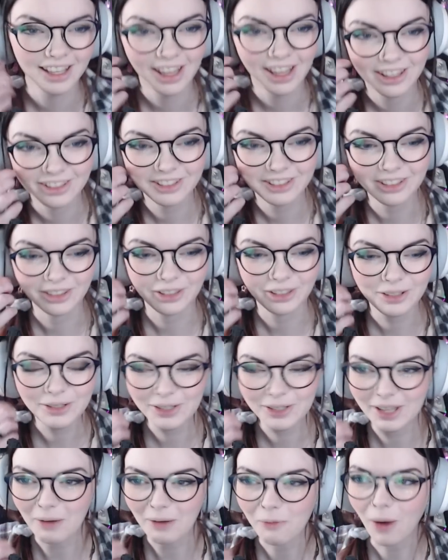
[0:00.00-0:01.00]
Dude, those
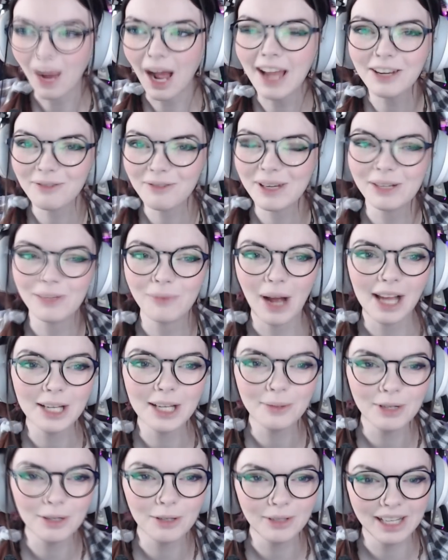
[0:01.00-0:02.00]
why do we why do
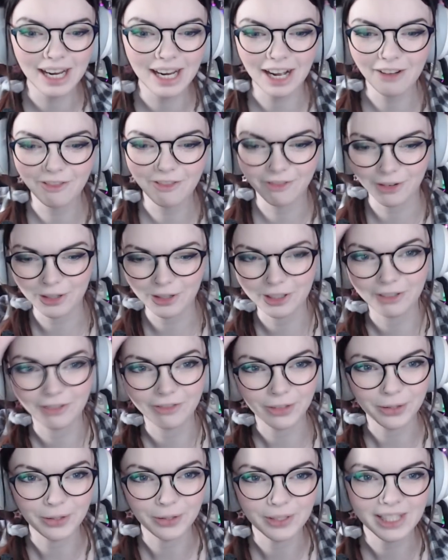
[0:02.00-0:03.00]
we only have four of
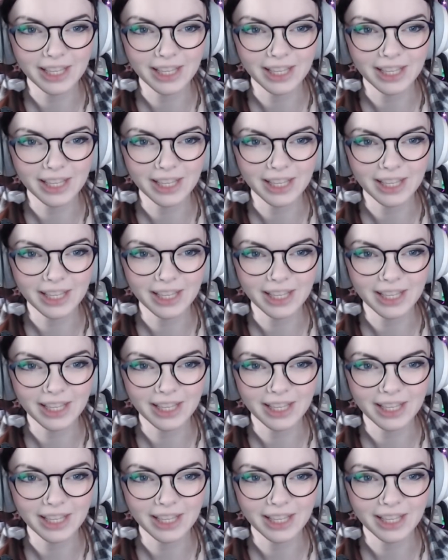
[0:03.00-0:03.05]
those?